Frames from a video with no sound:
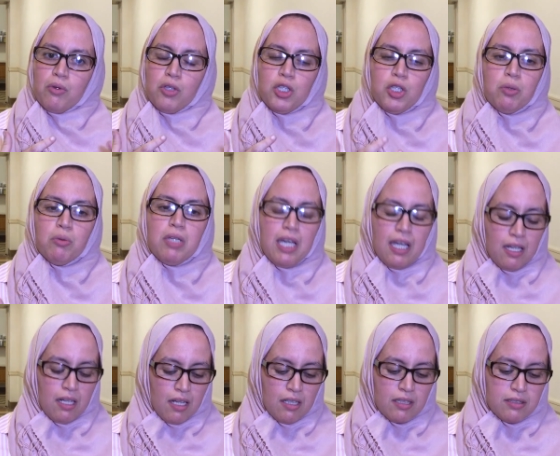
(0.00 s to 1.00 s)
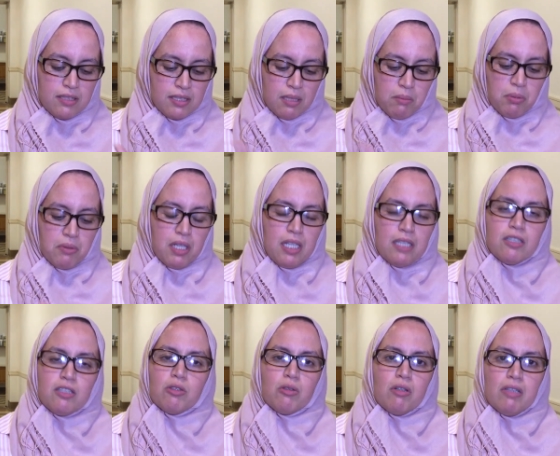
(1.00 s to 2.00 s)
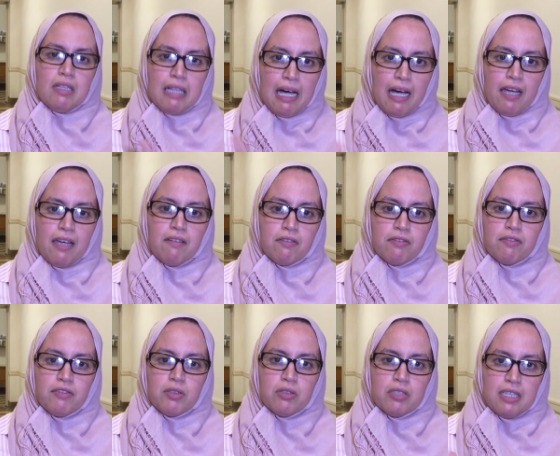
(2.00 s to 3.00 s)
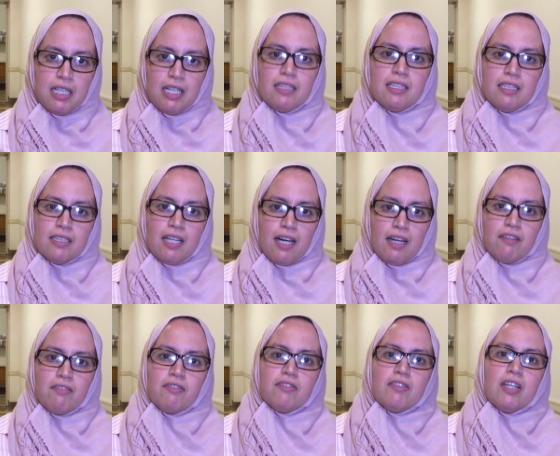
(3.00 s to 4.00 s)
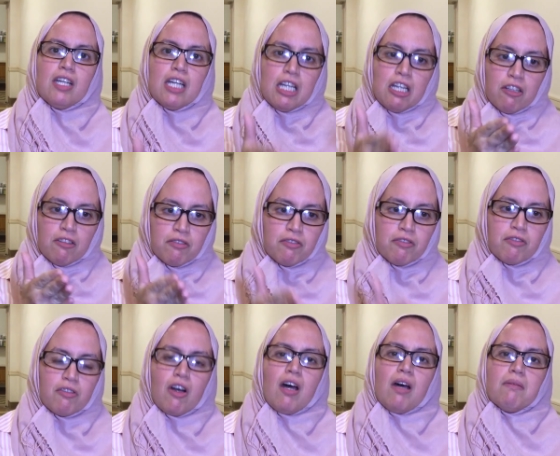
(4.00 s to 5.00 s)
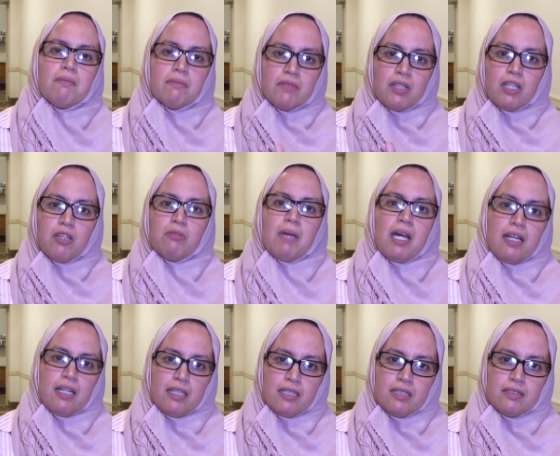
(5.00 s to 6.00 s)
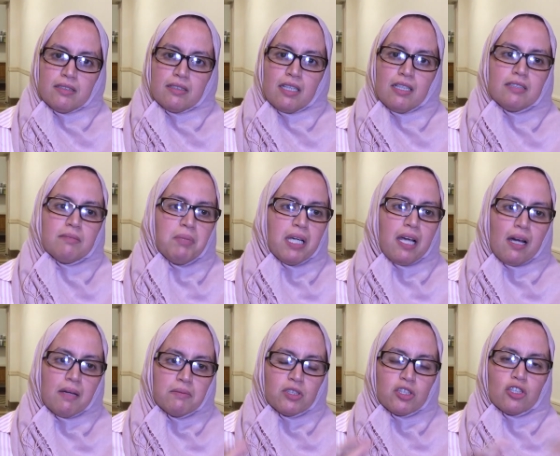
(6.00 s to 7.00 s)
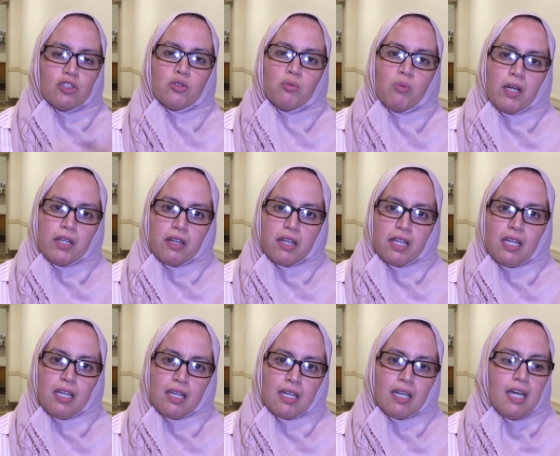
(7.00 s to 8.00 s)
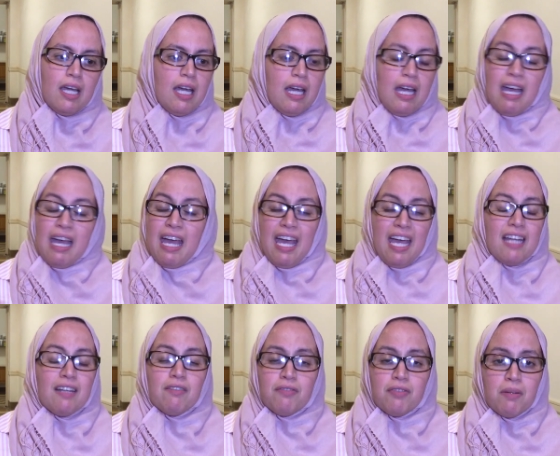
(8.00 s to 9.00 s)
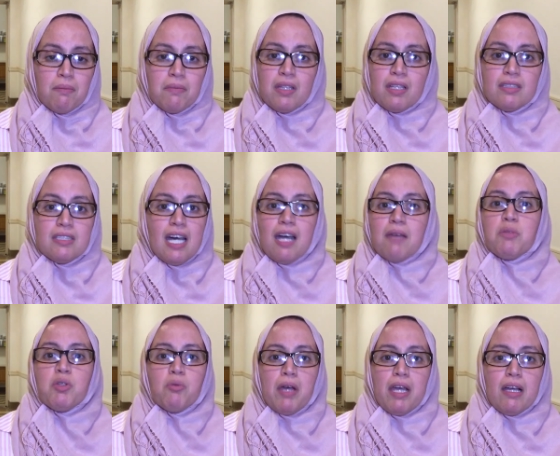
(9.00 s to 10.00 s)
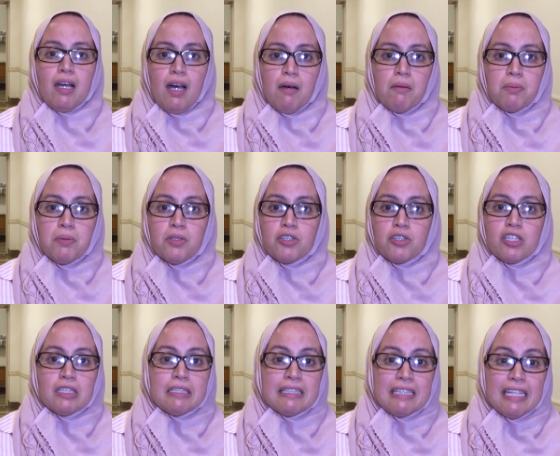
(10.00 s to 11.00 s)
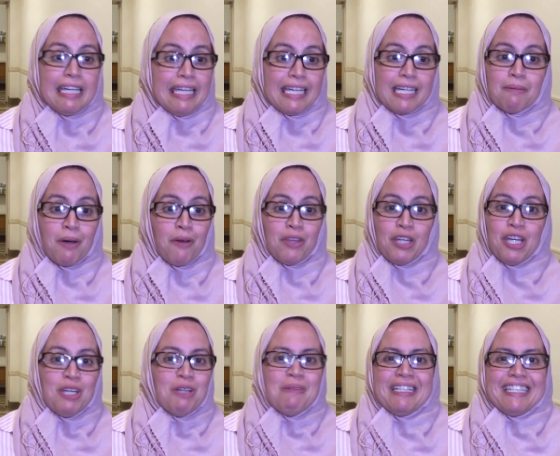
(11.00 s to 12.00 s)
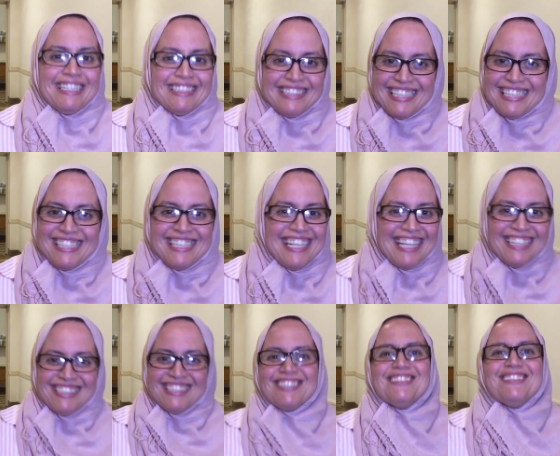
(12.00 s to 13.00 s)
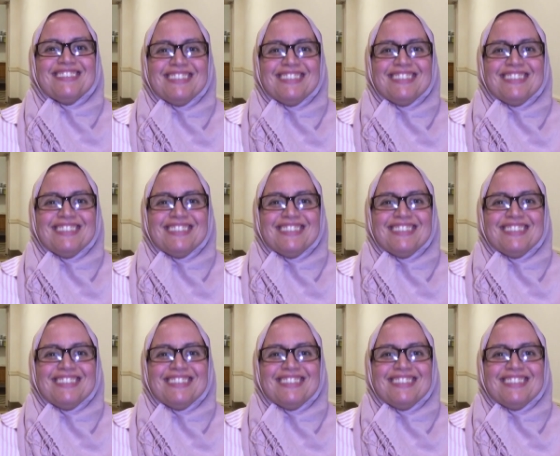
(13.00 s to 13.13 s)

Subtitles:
you cannot separate your life, your daily life, from the humanities. It becomes just one thing. And from the time you wake up, you're just thinking about the human condition until you